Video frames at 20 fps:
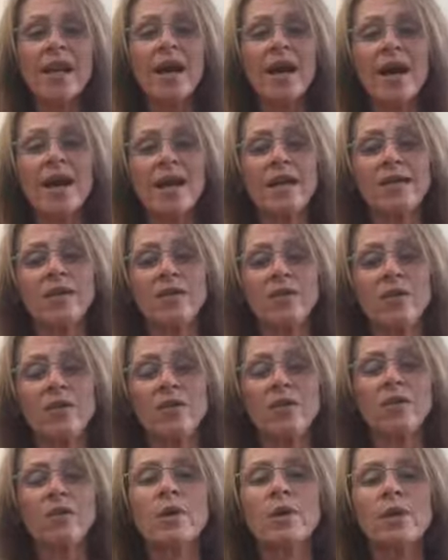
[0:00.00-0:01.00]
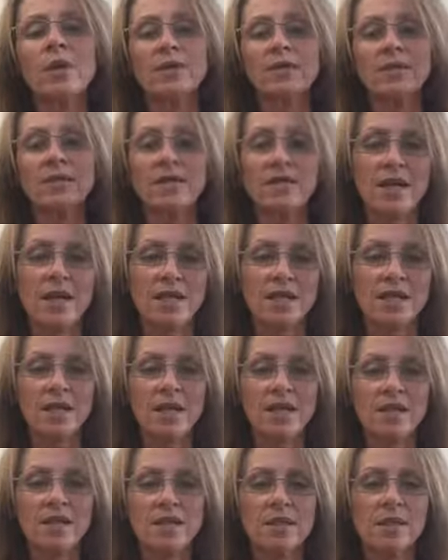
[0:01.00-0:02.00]
I know it's
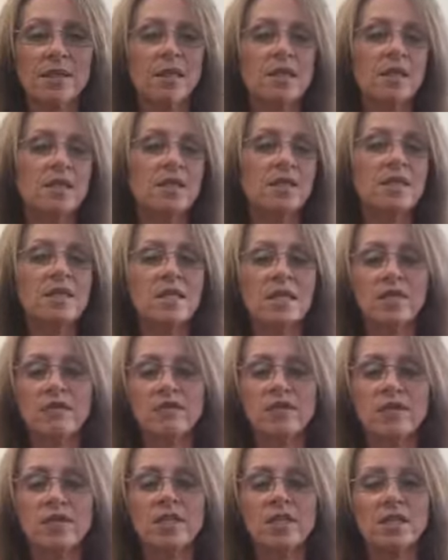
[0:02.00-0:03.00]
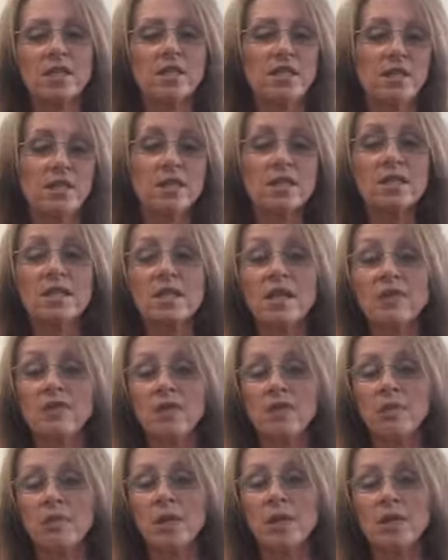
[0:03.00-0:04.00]
non-toxic, it's safe for kids, it's safe
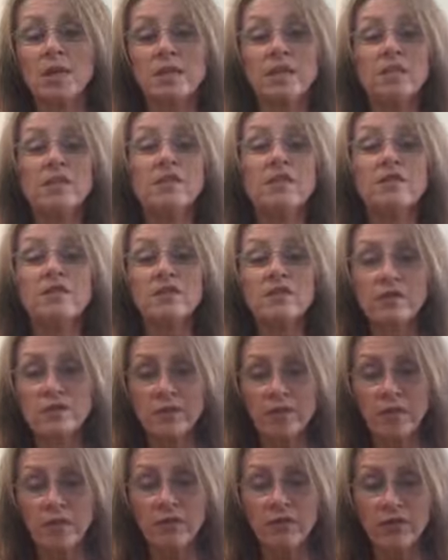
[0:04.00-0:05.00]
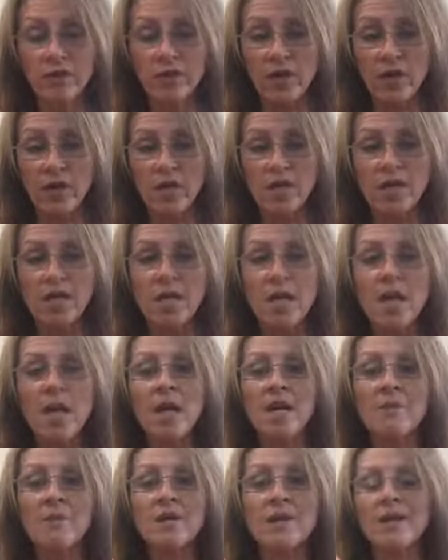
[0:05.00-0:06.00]
for pets, it's safe for us,
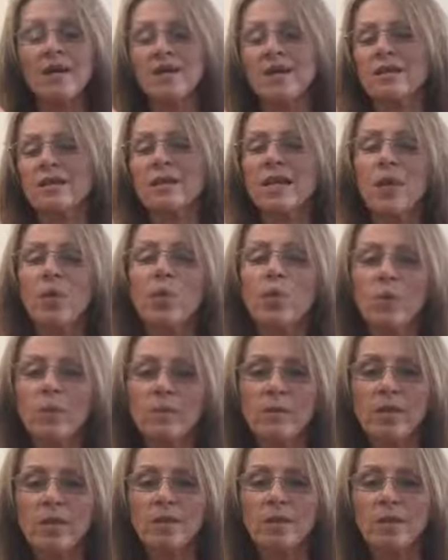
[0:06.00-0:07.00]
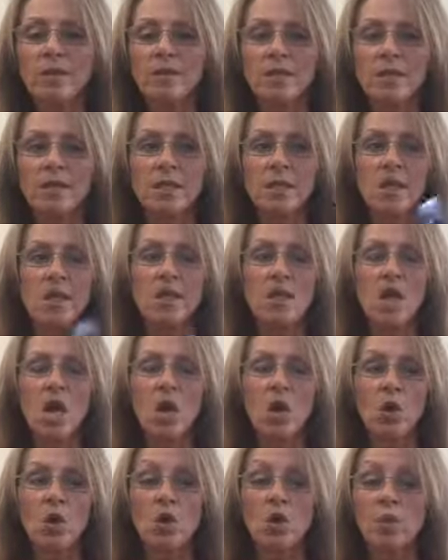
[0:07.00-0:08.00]
because women staying
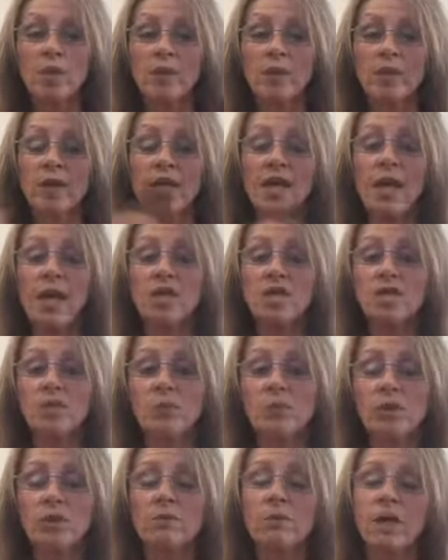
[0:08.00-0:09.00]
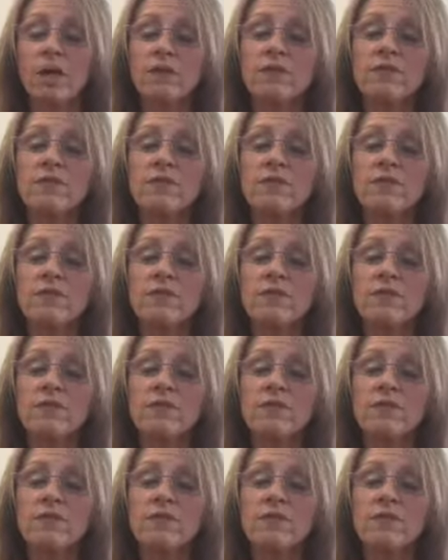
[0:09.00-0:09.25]
home, they actually put about